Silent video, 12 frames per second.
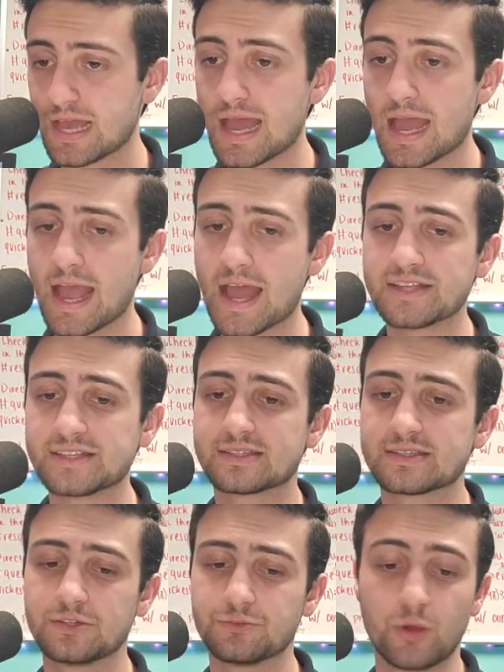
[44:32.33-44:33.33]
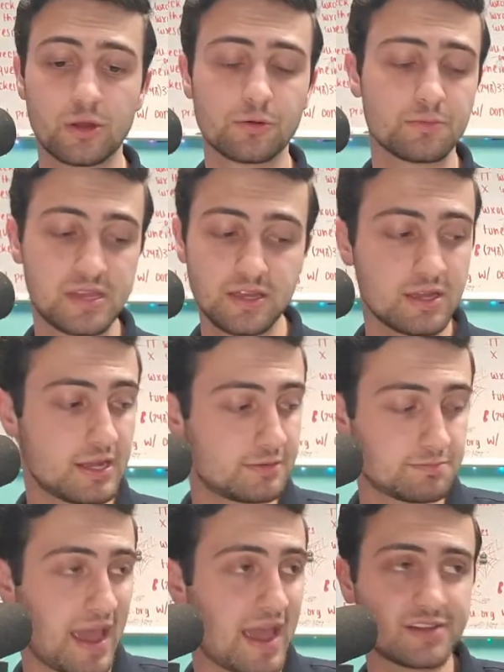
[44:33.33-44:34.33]
As me and
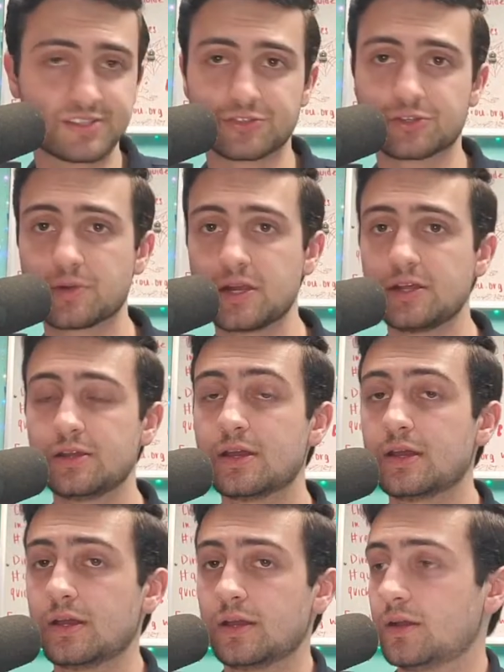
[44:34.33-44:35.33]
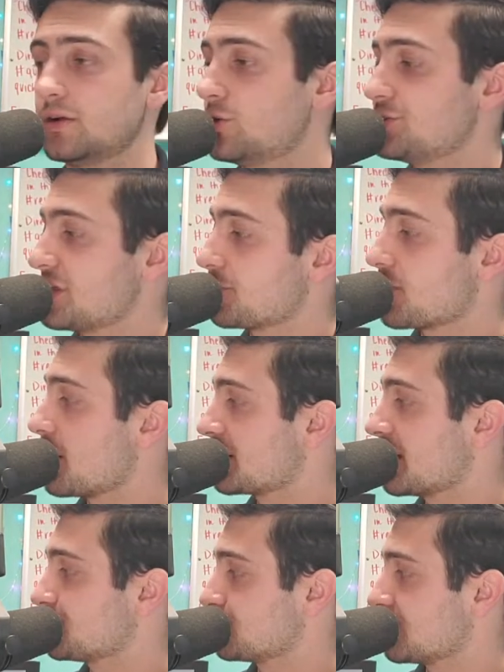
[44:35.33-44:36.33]
Patty Cesarini, who was on the
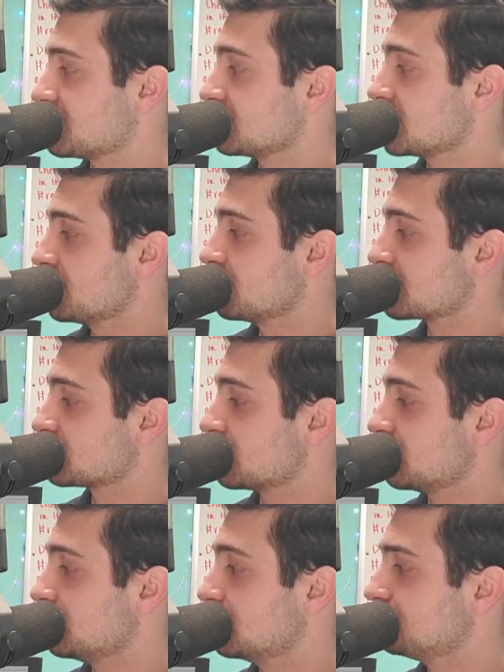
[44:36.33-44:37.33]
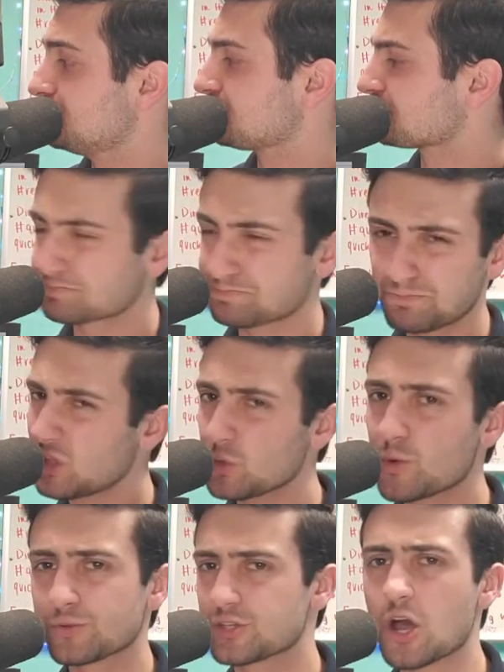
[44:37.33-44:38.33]
broadcast with us on WXOU, we
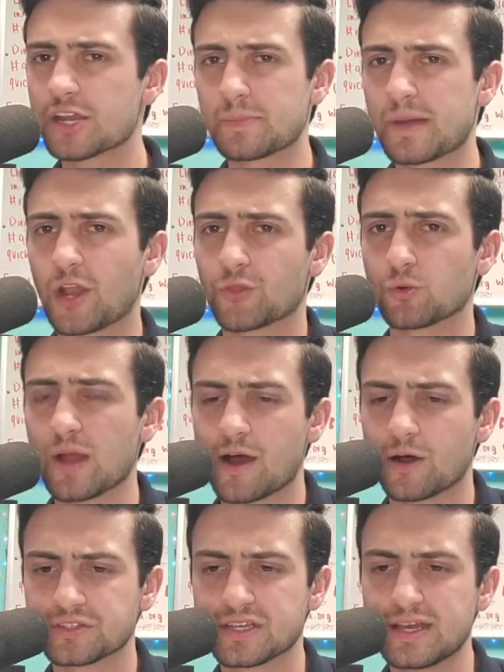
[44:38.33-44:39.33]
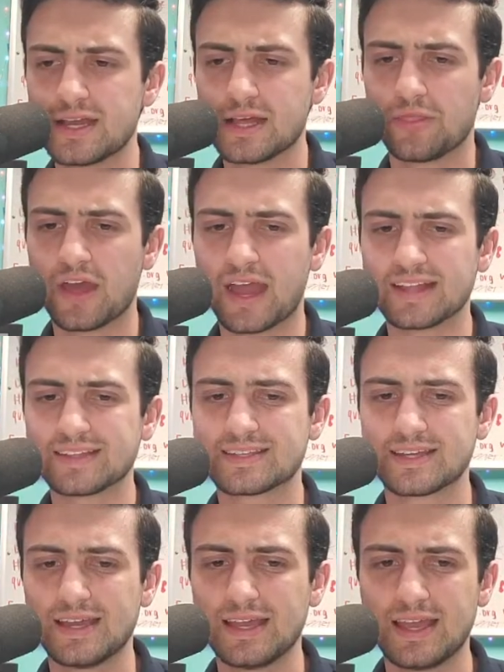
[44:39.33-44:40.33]
were talking about it throughout, that
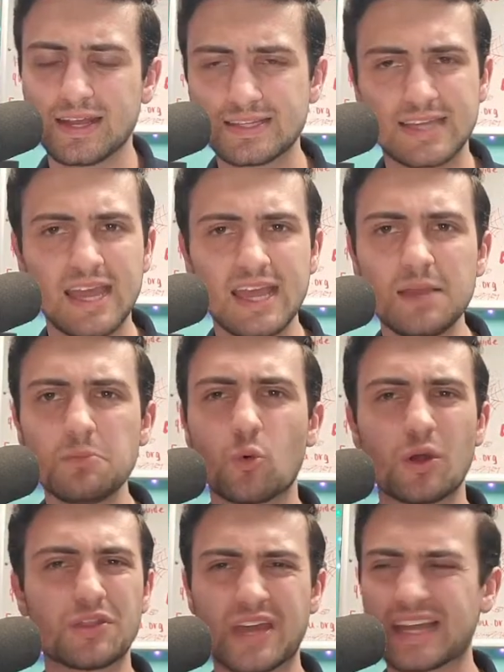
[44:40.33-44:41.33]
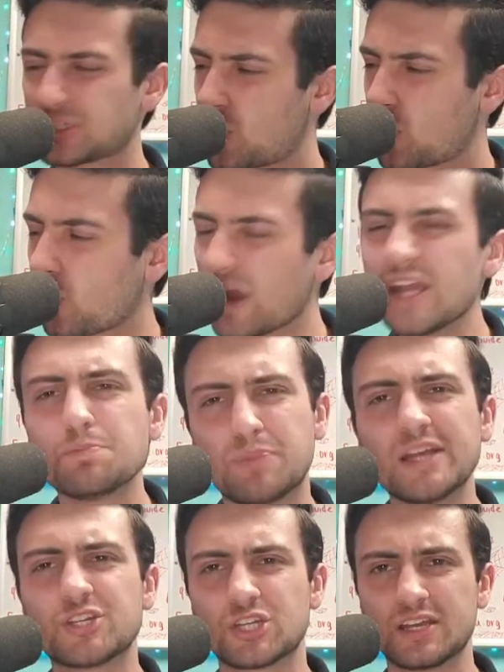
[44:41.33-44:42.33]
in a game with as great
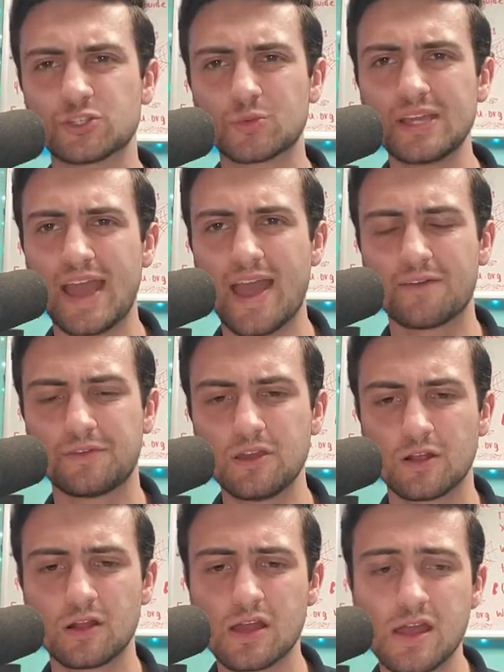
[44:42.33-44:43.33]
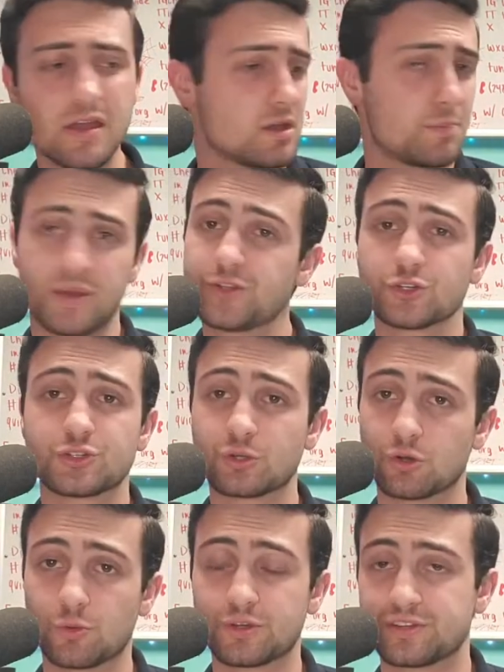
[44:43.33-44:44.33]
pitching as we have here, a pitcher's
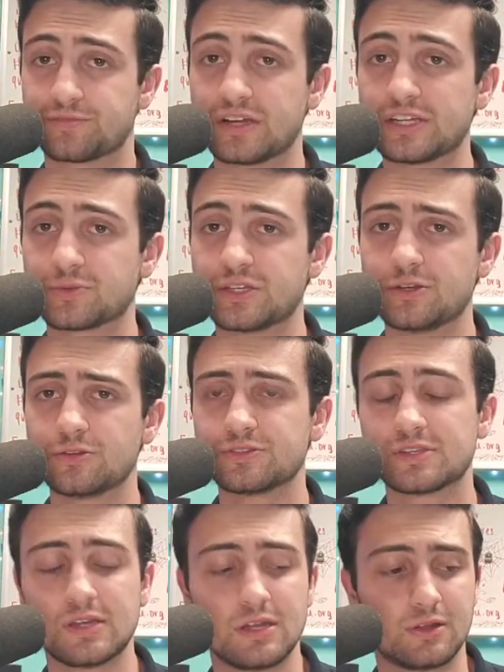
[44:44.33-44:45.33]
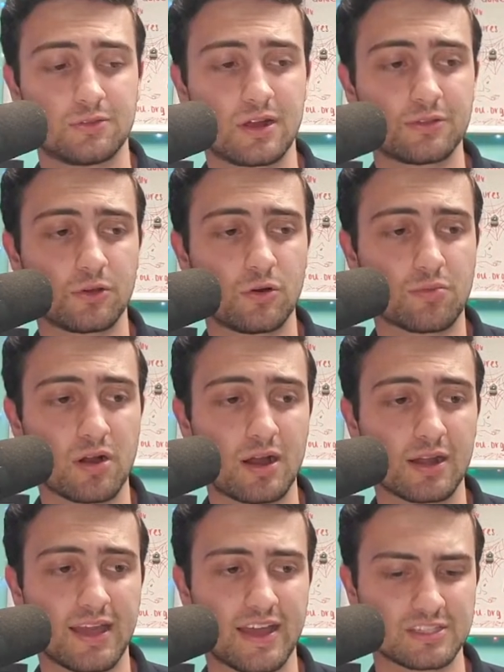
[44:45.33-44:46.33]
duel was a phrase we used throughout the whole
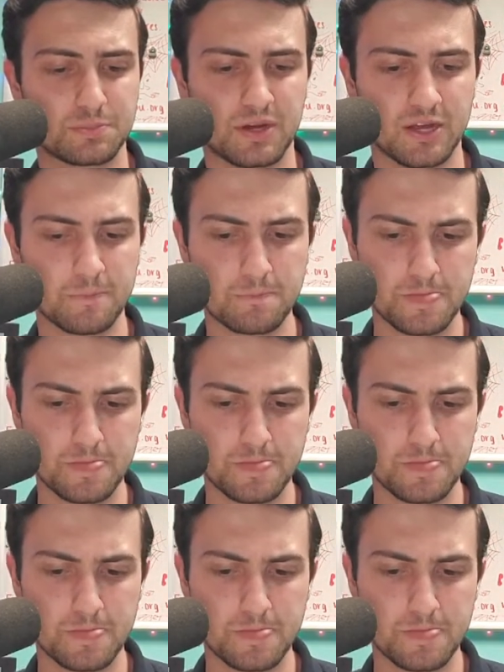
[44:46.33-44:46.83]
broadcast, but